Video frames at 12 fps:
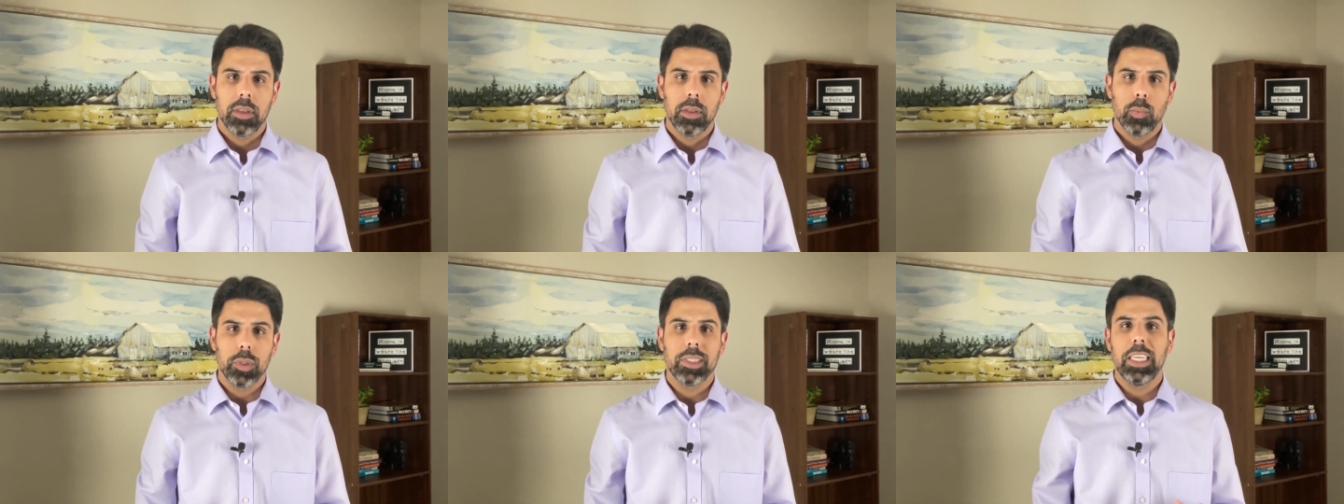
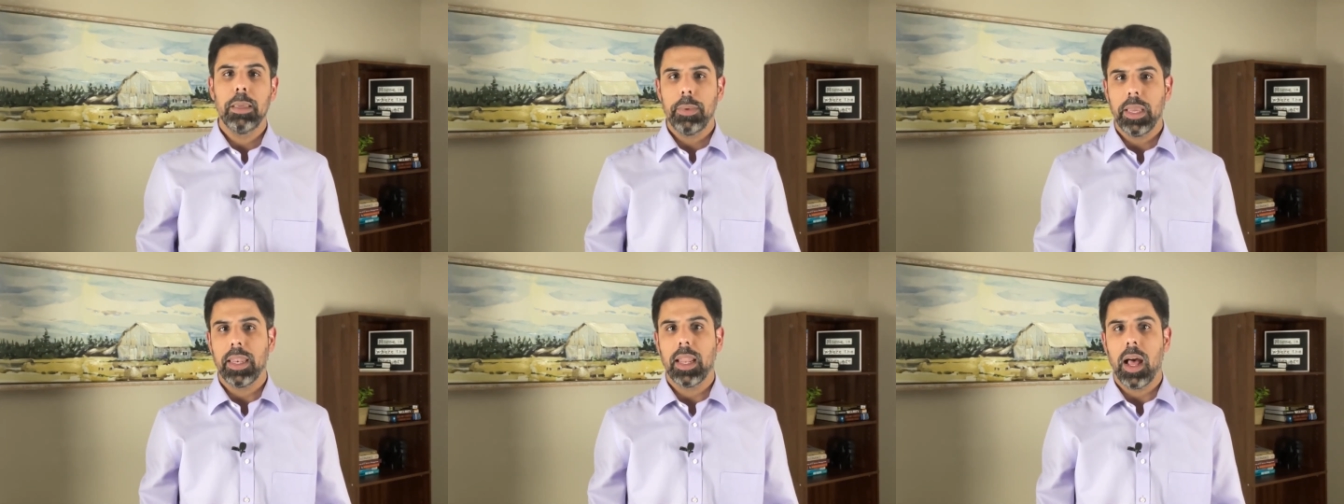with keeping
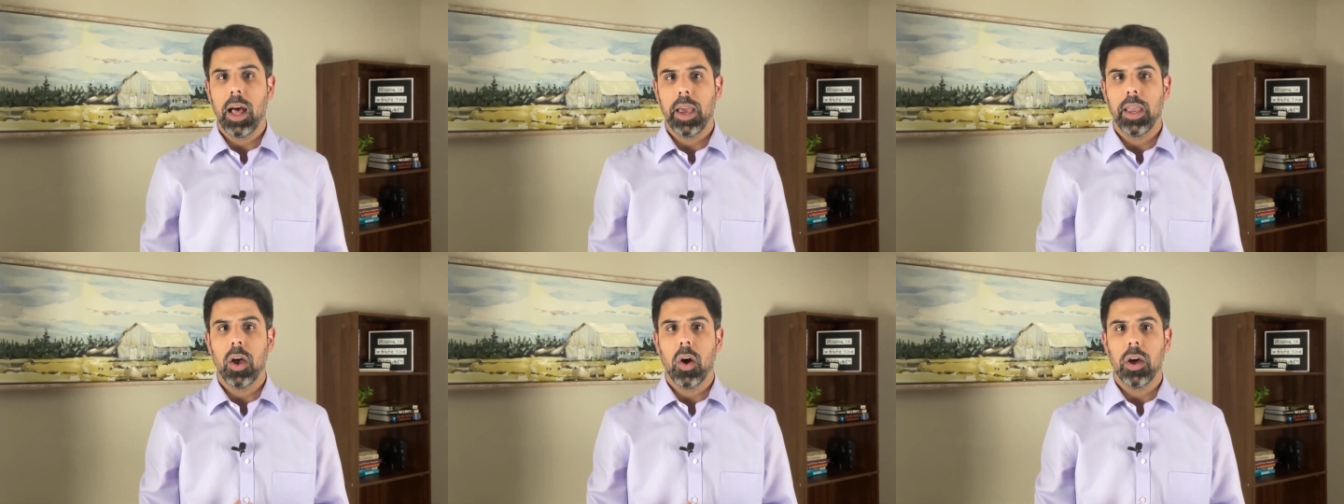an eye
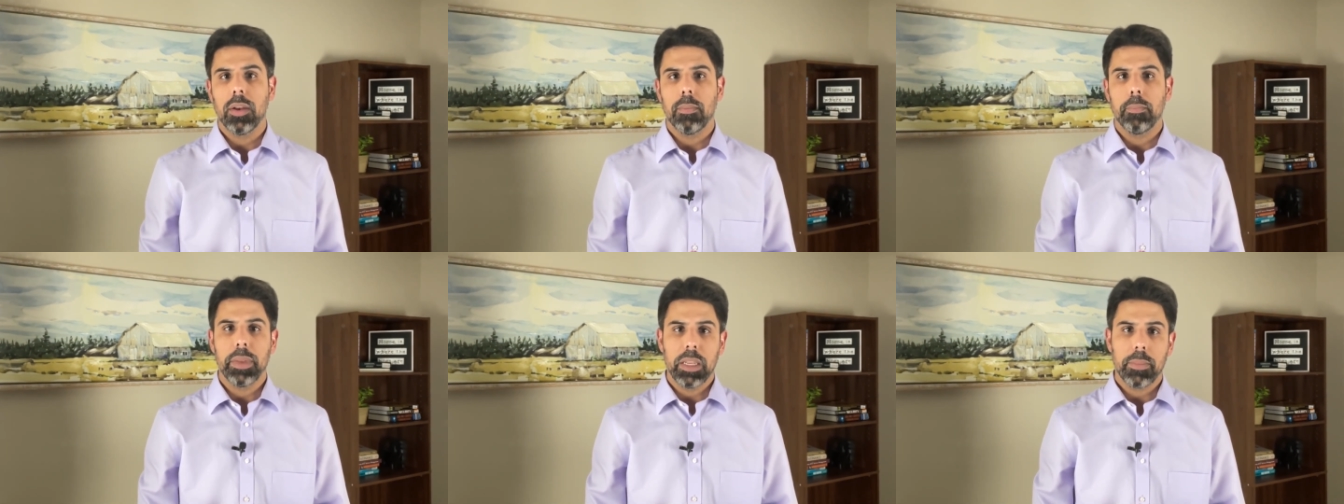on
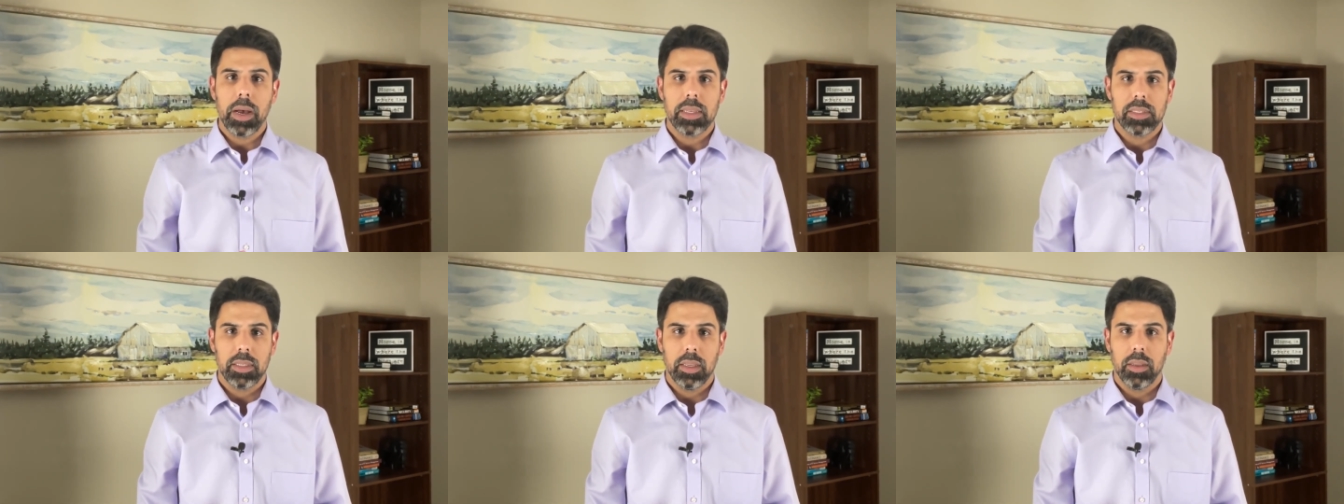
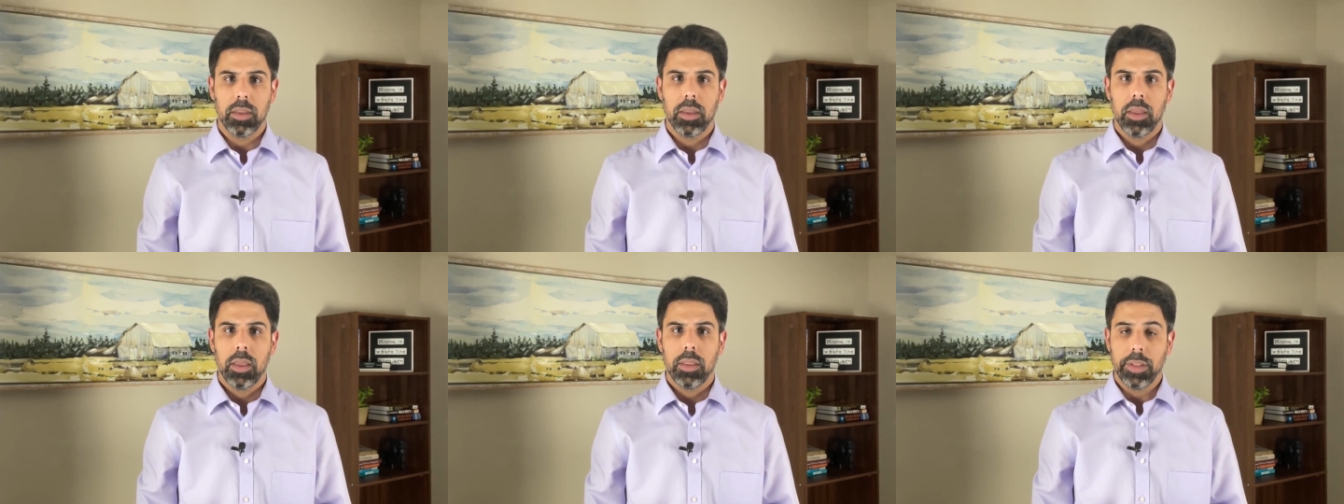minimizing
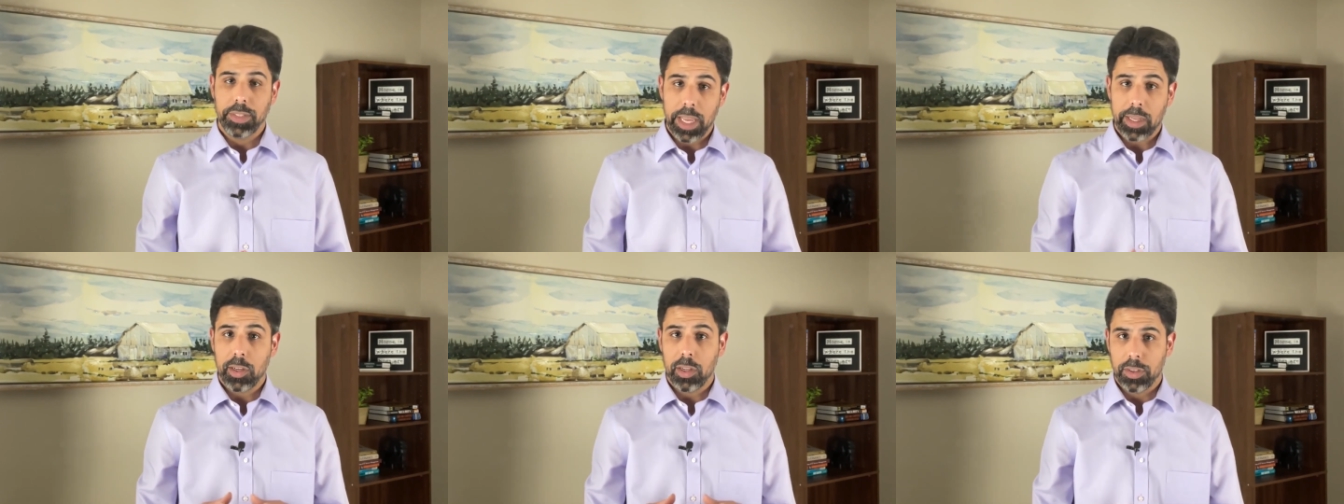the
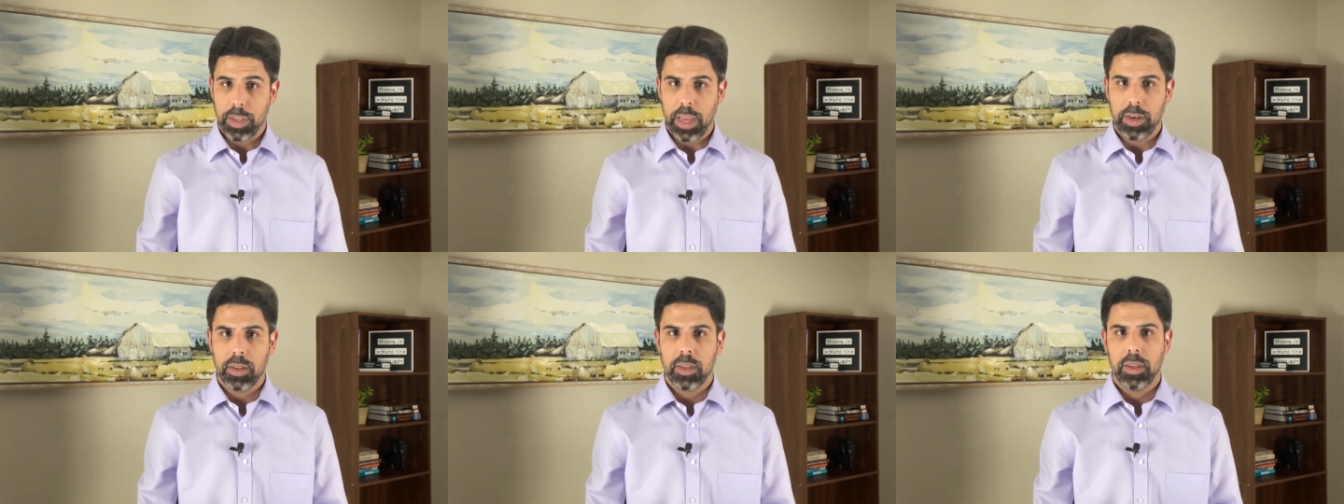technical
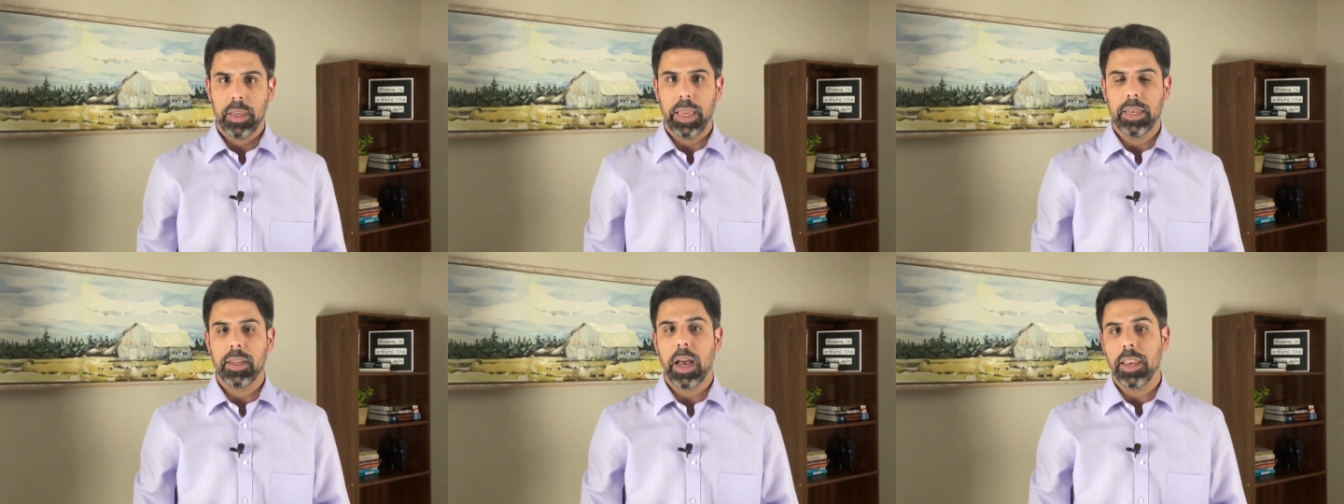debt
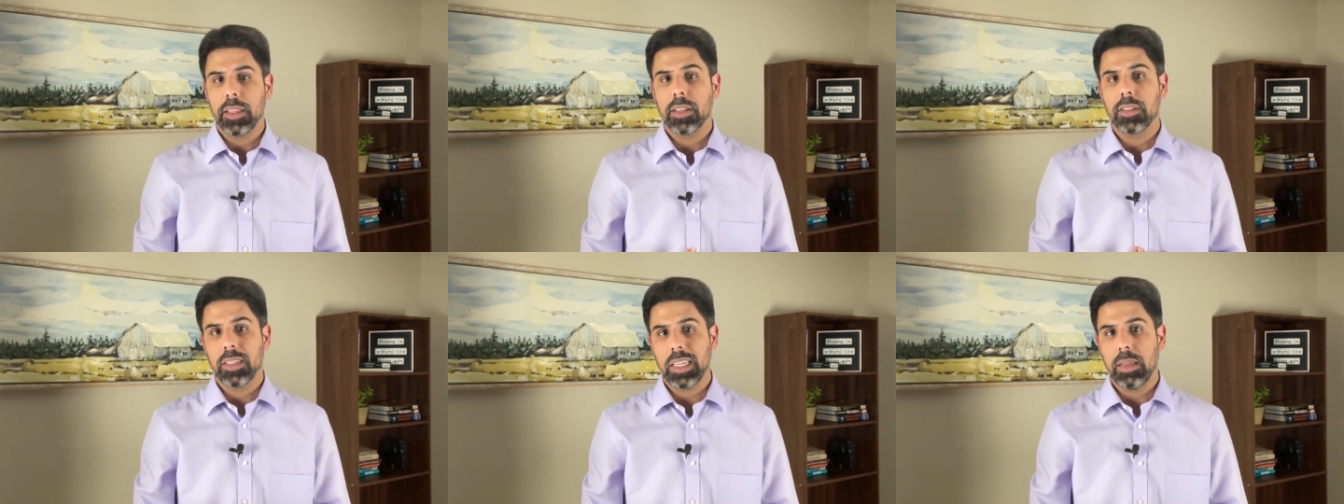and guiding the
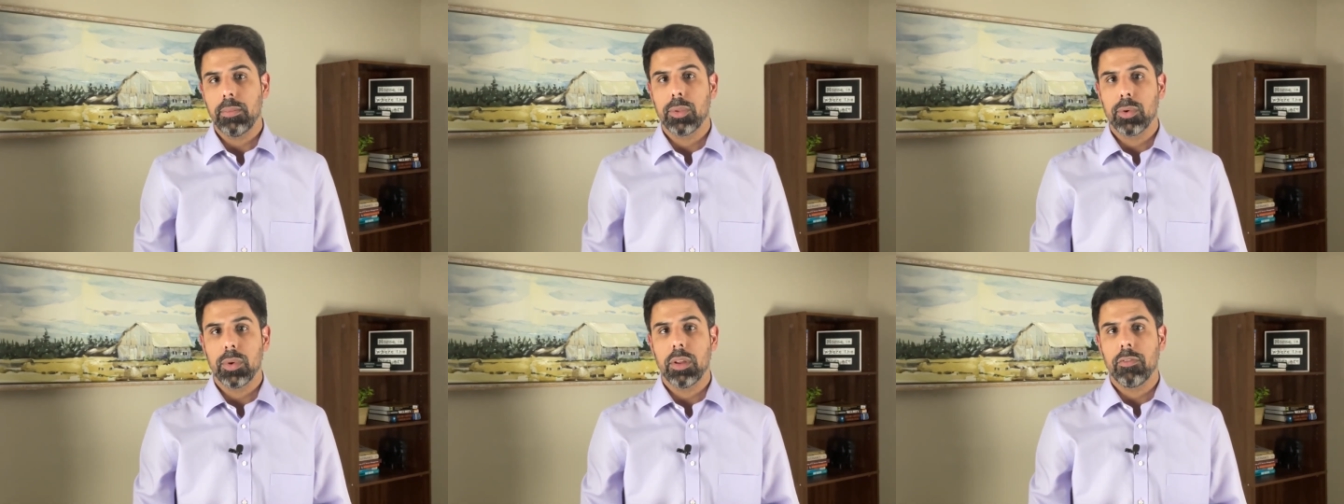team
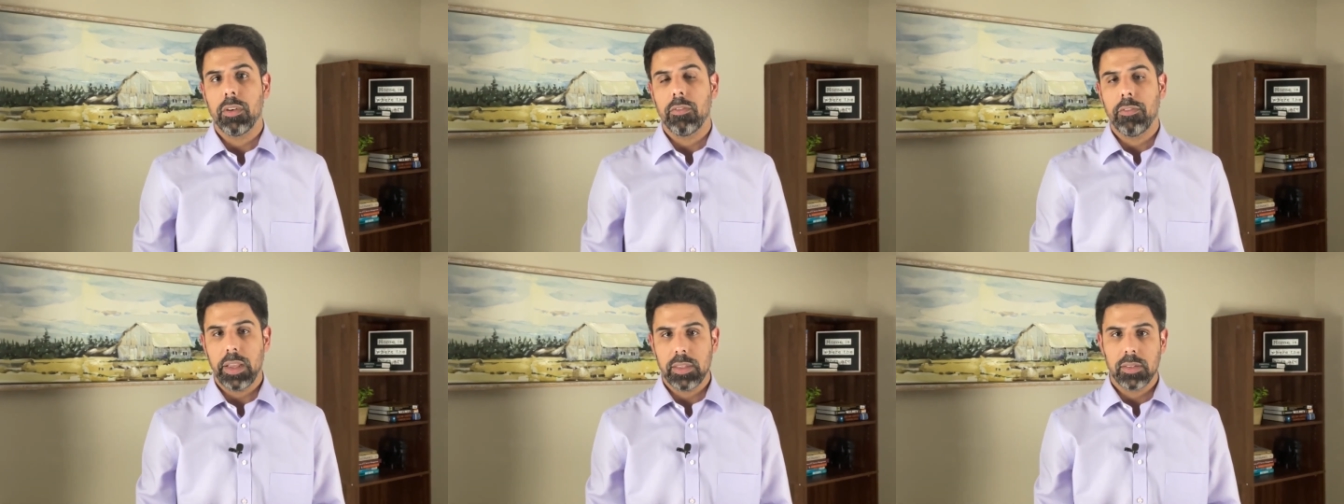through different
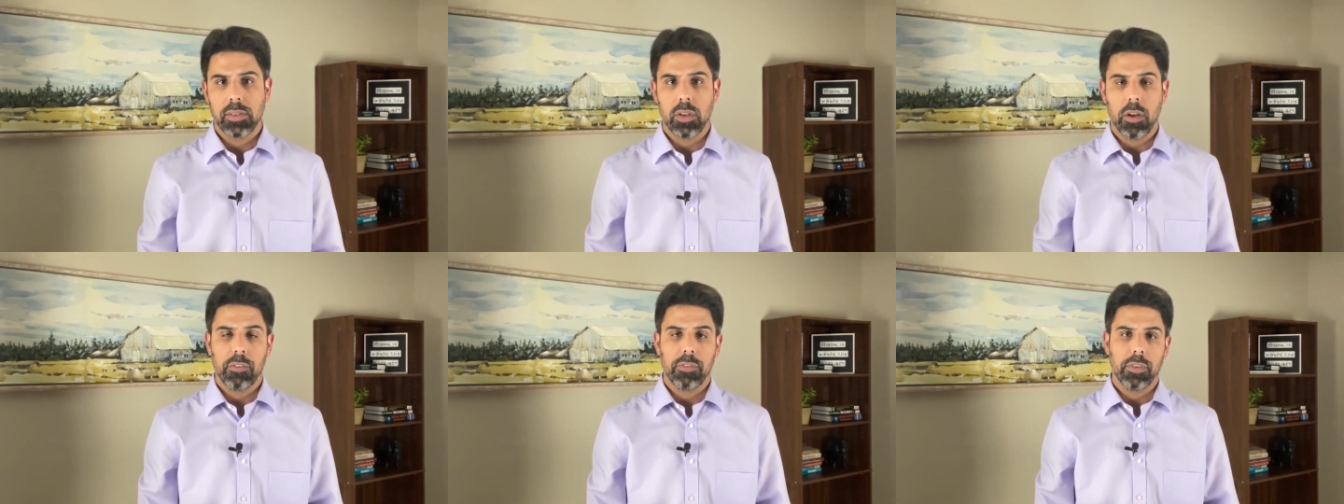phases
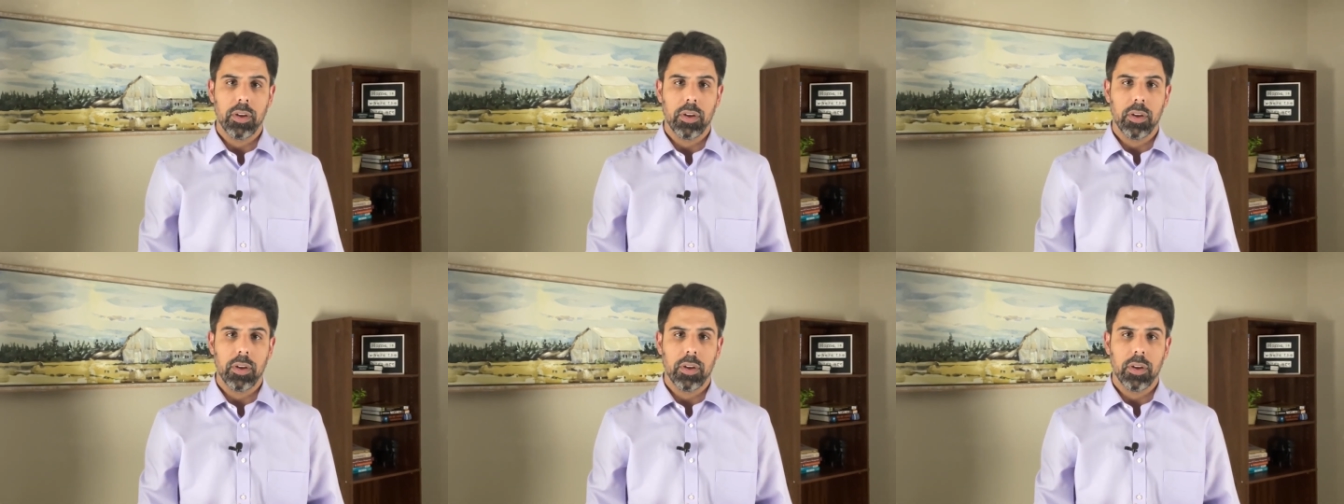of